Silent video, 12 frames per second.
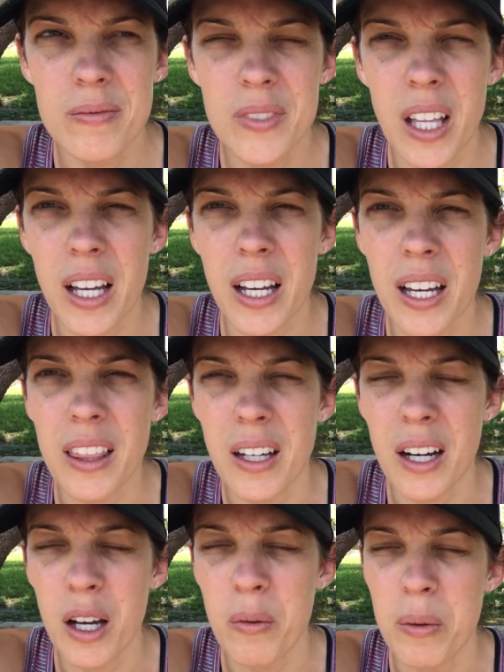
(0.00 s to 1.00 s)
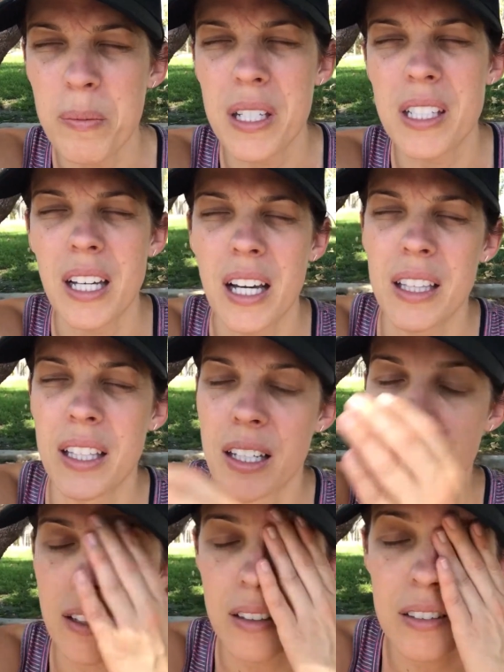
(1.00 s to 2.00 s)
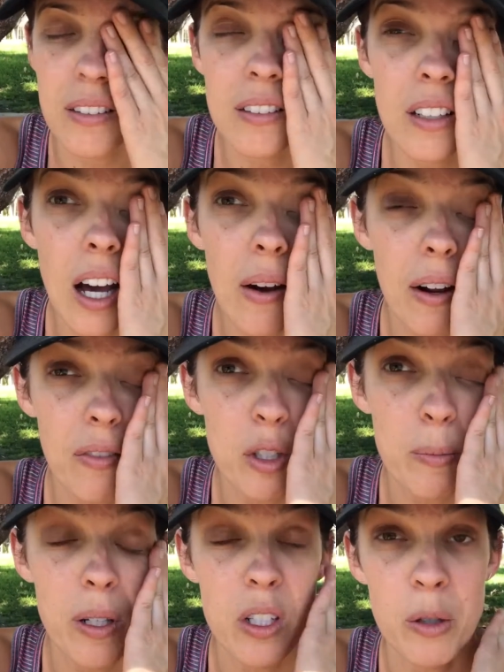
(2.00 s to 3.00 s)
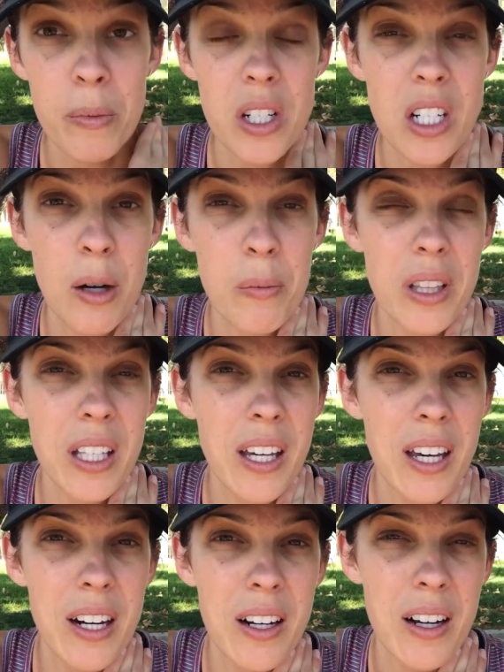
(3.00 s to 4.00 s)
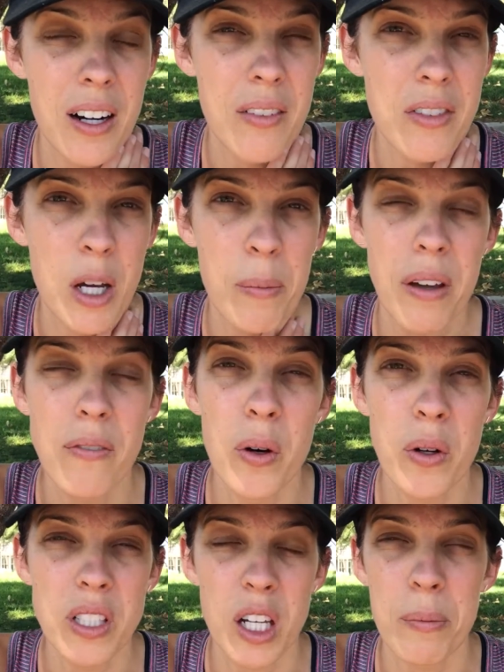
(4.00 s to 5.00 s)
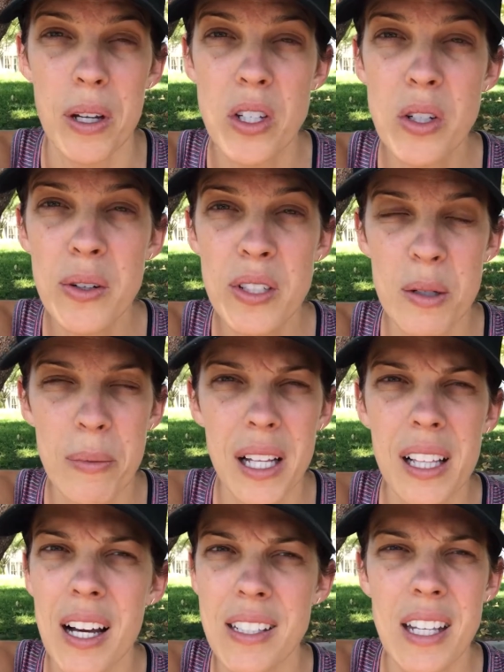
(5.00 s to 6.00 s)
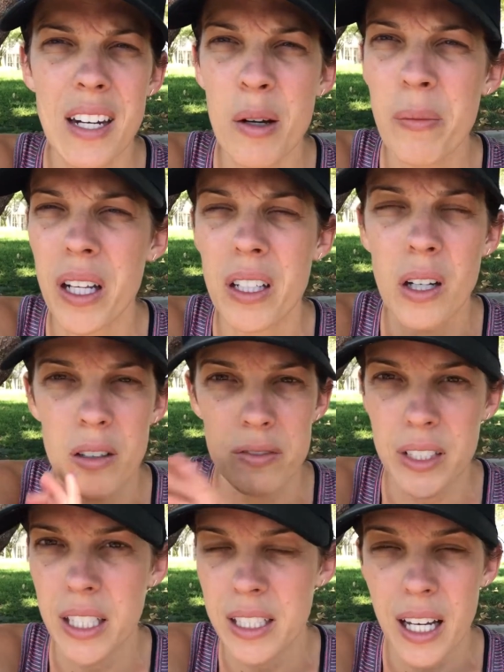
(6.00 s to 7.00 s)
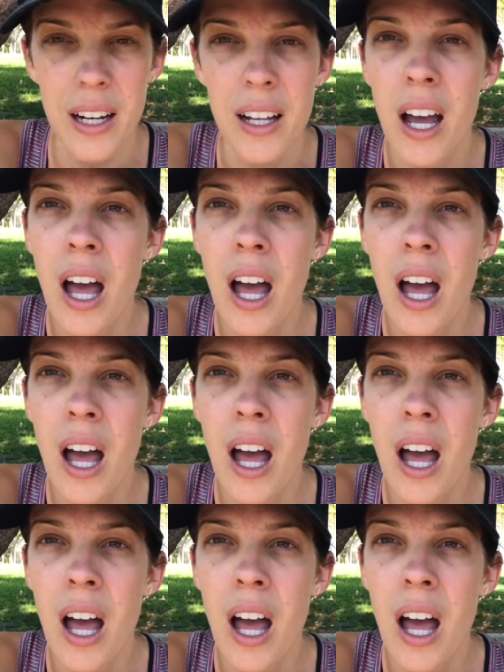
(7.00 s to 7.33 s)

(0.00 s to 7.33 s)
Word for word: Like, I thought I would be sad that I would have to spend so much time with the kid and not enough time like focusing on my students in my class. And now I'm like, no, forget that.